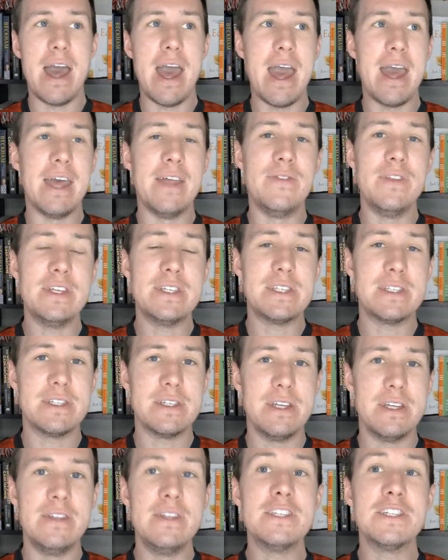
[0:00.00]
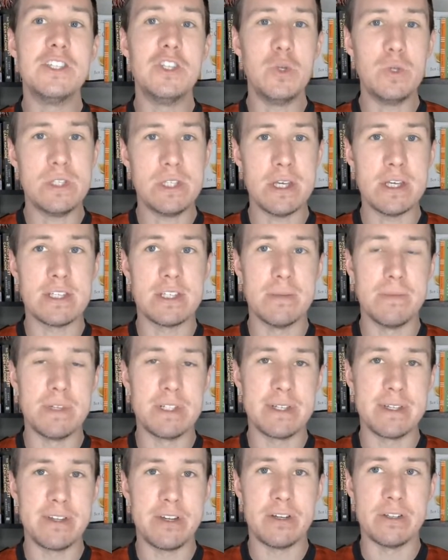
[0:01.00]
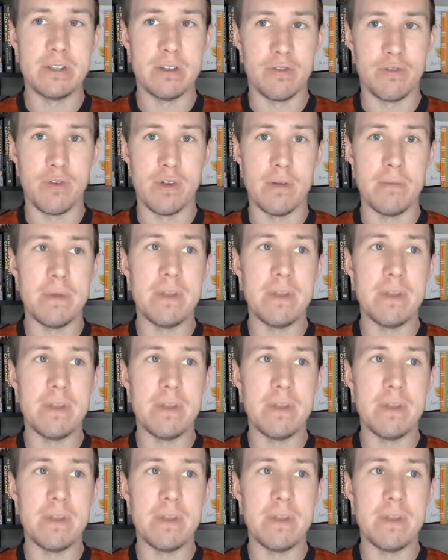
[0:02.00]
in this new system, it's a little different.